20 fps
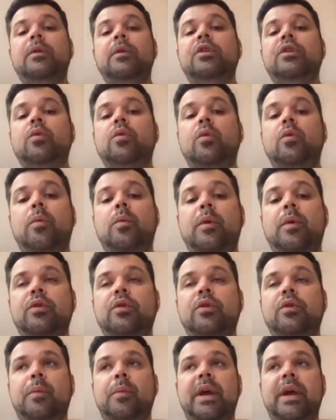you
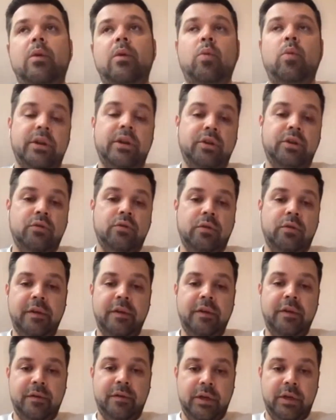pay
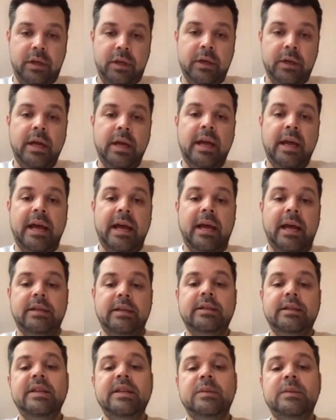€1.50,
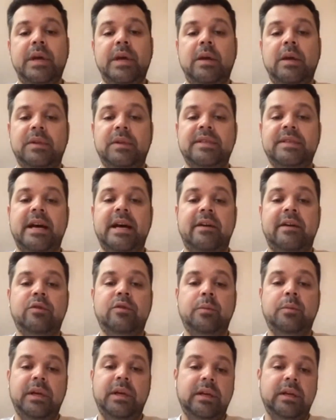and these payments have
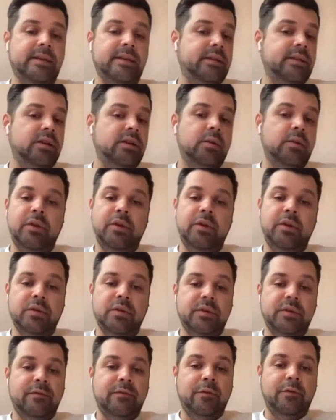to be clustered
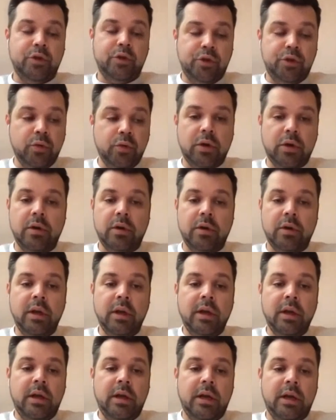because for sure
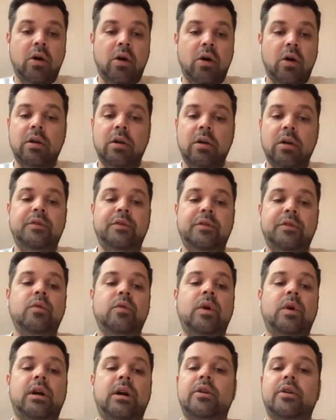all of
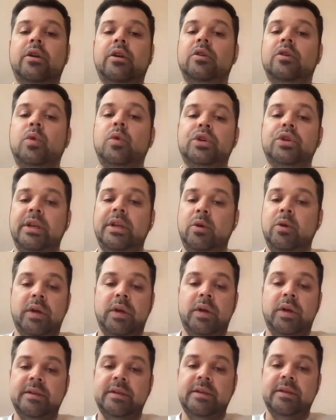you are not washing
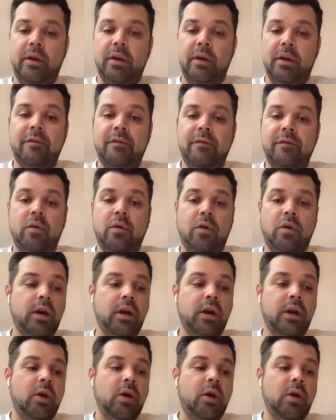once a month
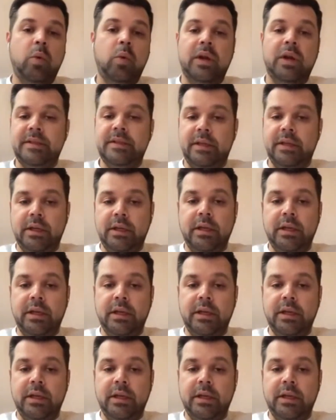or once a